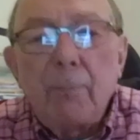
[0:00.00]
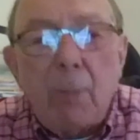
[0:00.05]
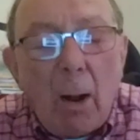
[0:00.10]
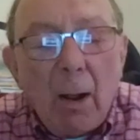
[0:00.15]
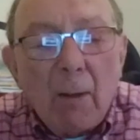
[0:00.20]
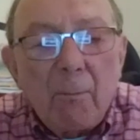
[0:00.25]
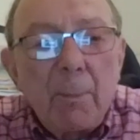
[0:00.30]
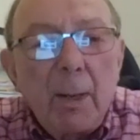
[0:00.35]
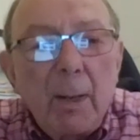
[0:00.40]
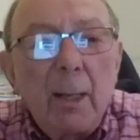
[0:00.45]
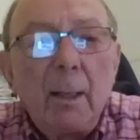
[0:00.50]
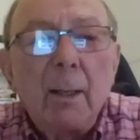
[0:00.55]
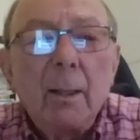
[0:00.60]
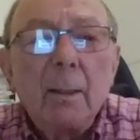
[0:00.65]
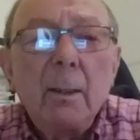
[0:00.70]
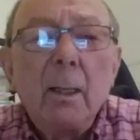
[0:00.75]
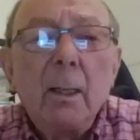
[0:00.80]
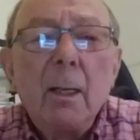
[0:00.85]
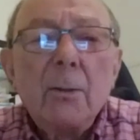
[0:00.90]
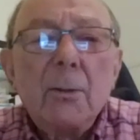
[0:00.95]
$5
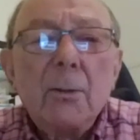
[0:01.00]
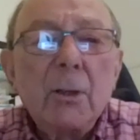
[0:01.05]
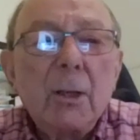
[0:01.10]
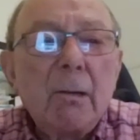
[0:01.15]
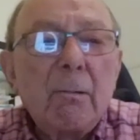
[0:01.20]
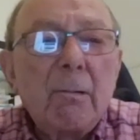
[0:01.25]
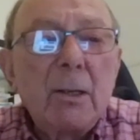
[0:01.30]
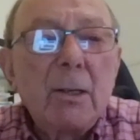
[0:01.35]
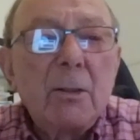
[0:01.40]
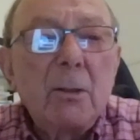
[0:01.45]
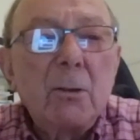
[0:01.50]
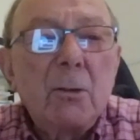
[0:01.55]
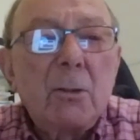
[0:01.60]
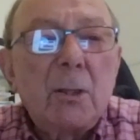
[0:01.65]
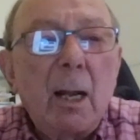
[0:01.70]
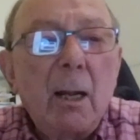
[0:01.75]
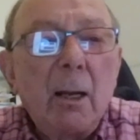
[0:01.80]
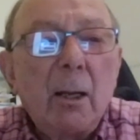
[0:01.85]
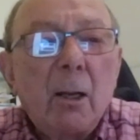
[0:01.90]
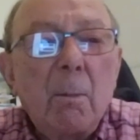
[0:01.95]
million to there is in
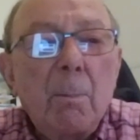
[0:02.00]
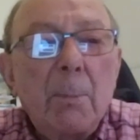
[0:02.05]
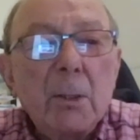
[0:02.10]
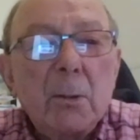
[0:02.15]
selling a